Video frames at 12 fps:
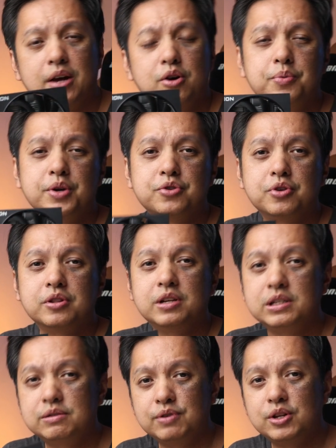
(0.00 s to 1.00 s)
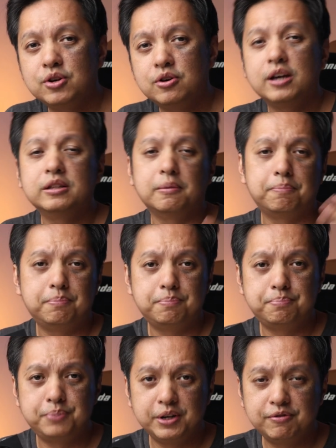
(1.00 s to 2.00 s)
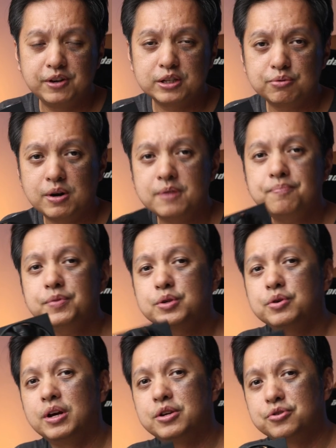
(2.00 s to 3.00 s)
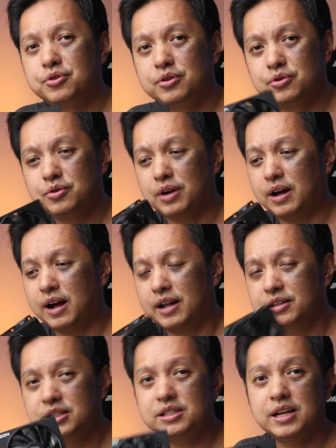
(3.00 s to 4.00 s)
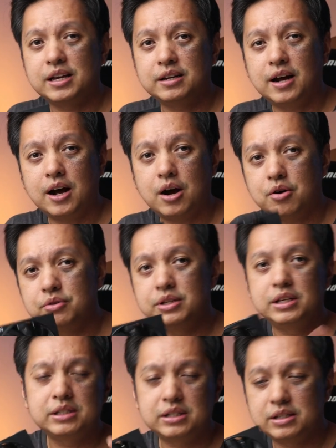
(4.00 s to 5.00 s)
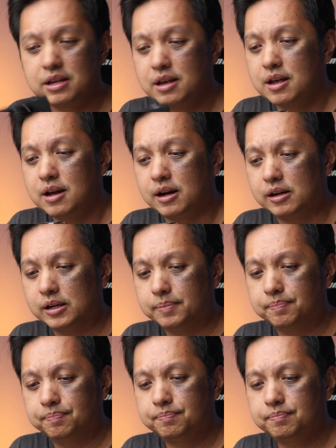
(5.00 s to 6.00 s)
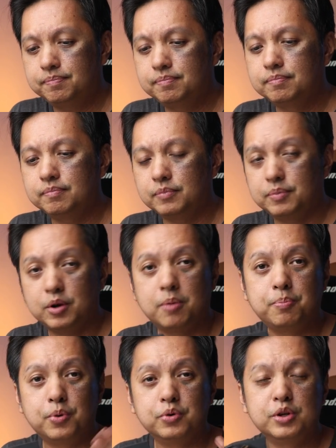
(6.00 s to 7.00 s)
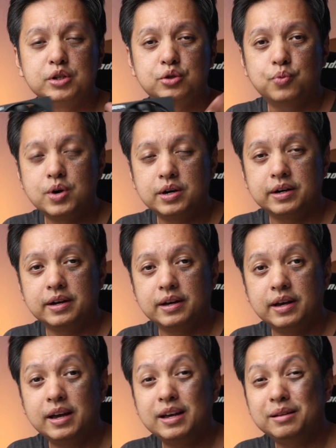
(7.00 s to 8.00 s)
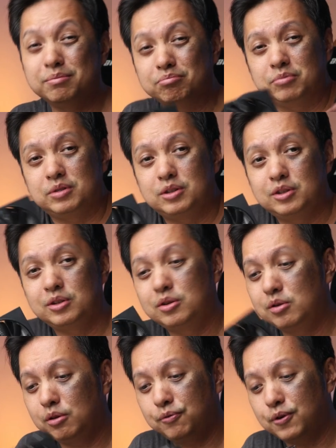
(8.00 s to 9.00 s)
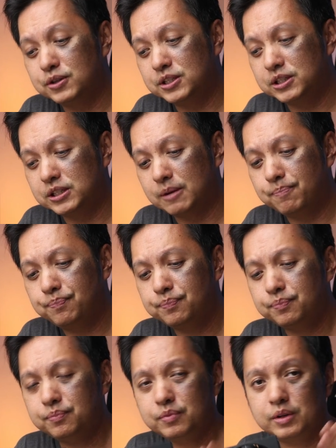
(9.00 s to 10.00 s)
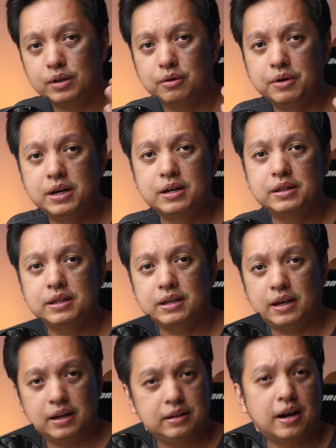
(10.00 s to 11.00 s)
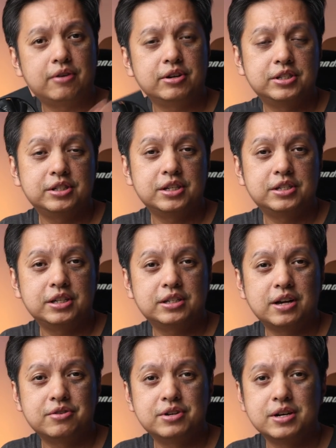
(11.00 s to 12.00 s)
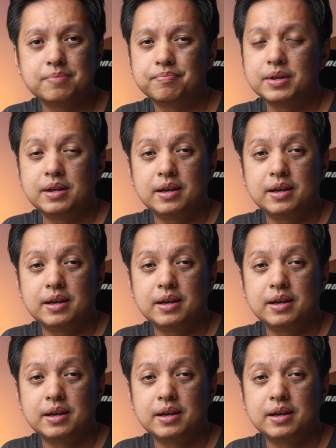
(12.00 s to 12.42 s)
I hope you enjoyed this video and the previous one so you, you understand how these um, components work and you look for a system with an RX 6600